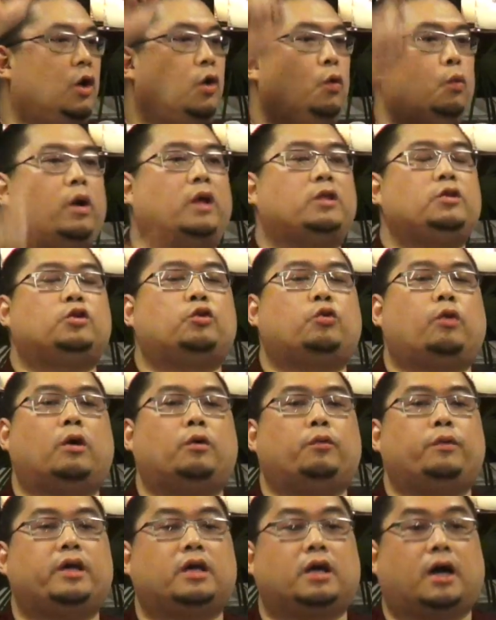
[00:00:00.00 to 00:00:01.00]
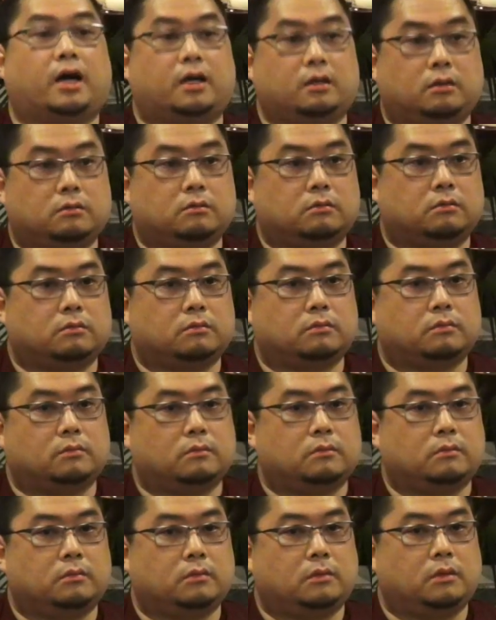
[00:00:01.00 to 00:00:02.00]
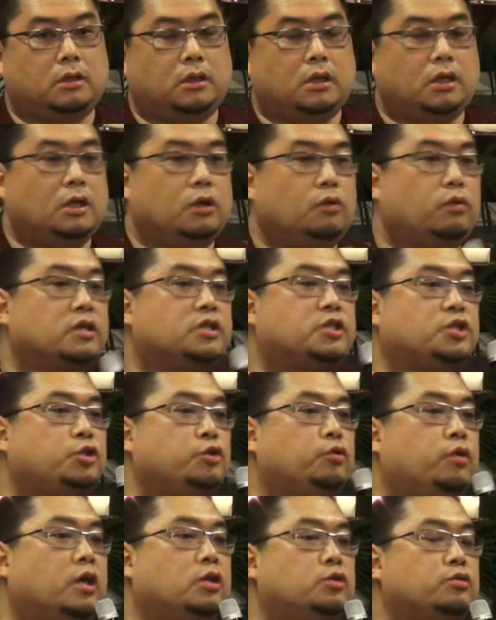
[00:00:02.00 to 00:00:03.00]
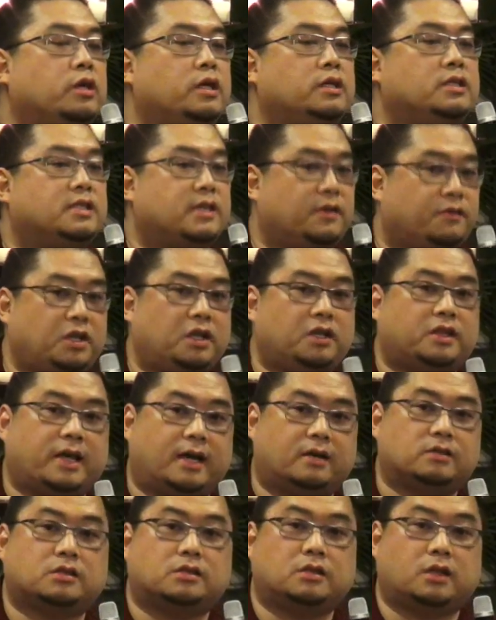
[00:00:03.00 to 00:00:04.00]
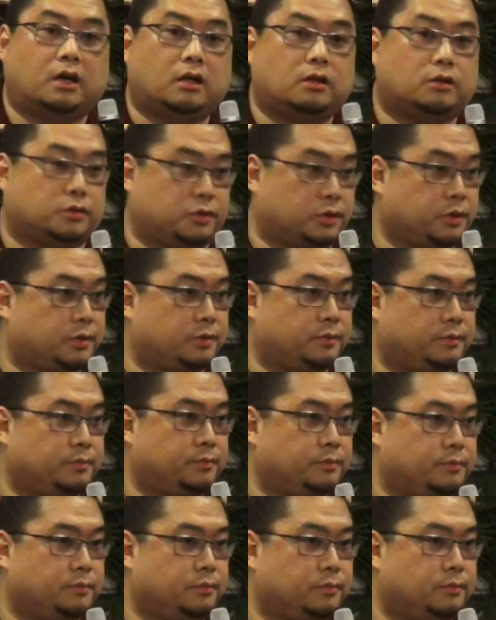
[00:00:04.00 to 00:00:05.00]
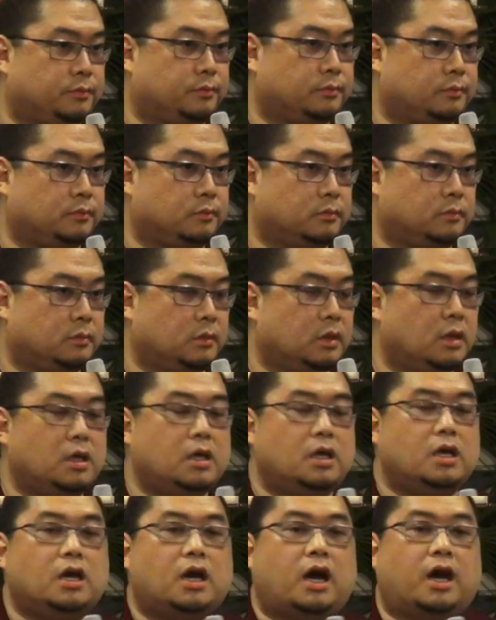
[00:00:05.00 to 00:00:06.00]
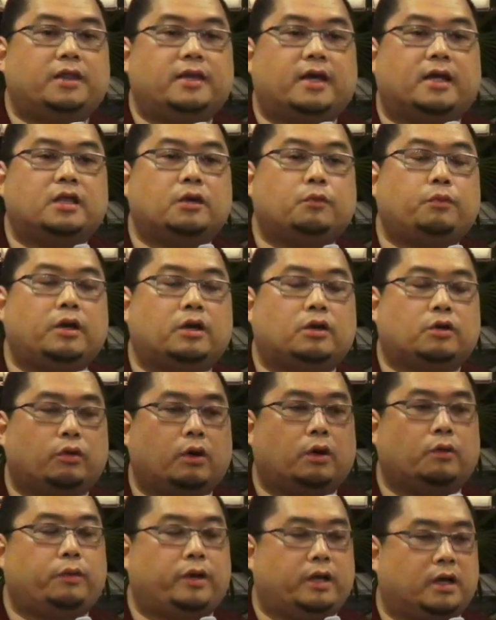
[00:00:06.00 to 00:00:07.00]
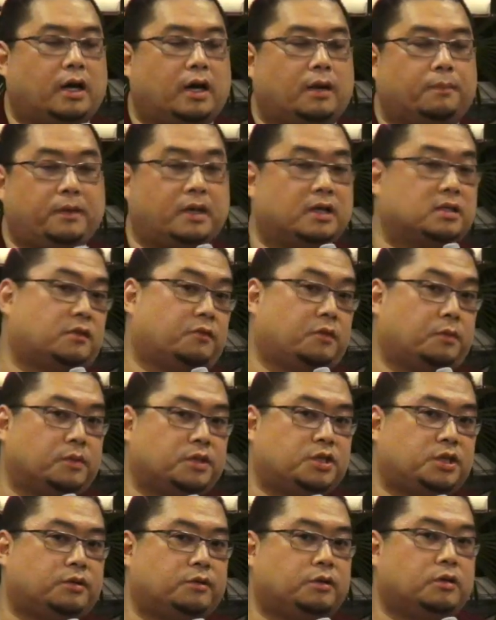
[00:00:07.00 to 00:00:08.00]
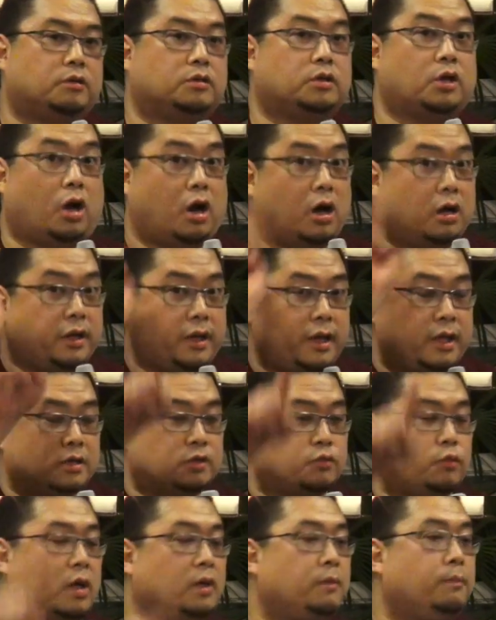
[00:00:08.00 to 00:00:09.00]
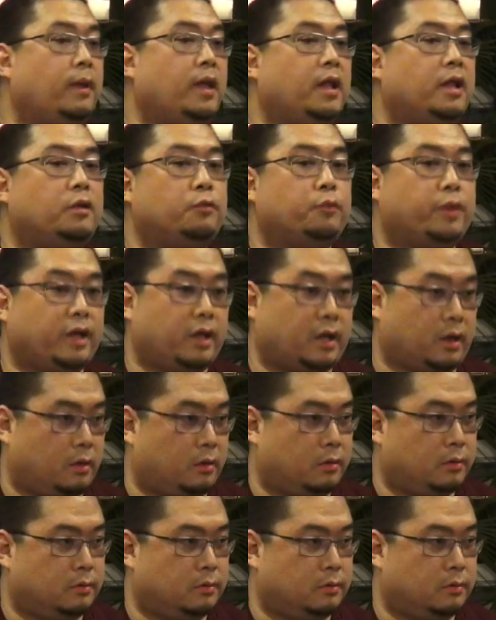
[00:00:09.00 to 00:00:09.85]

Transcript: one quote we got was $270,000. Another quote we got, because of the material, the awning is 1 million ringgit.